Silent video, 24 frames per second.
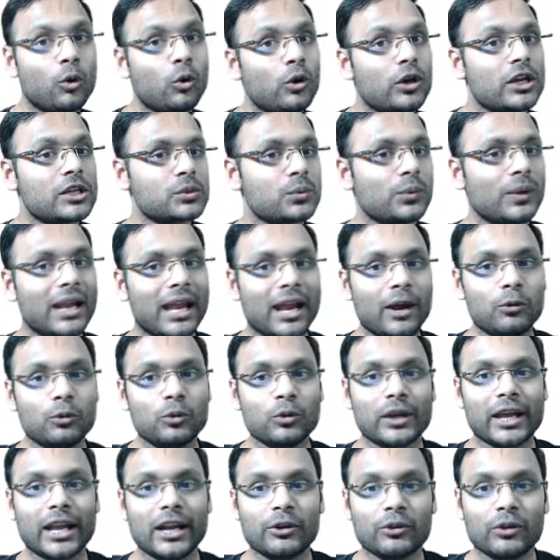OS will have to
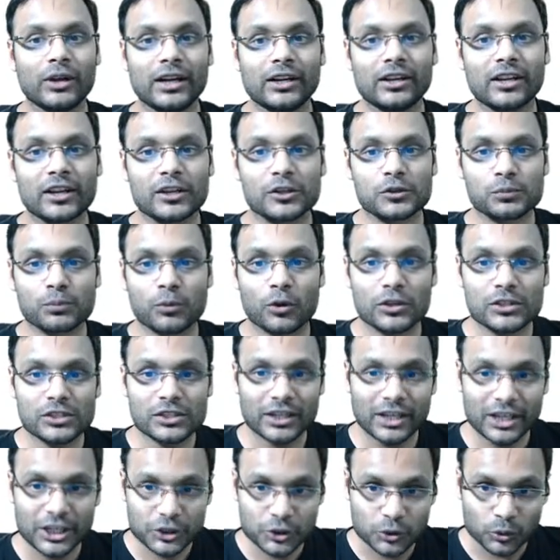calculate the response
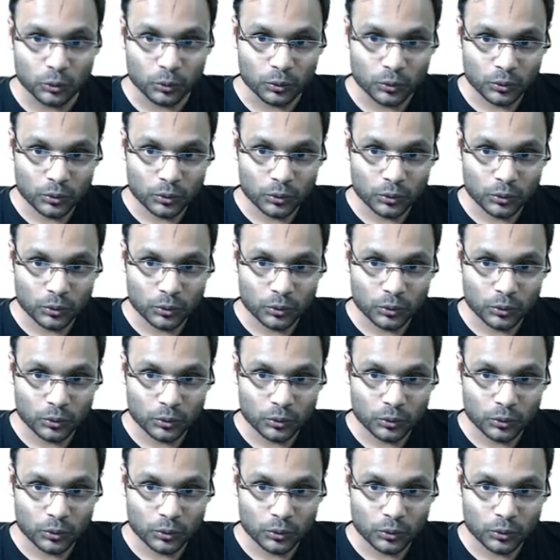ratio.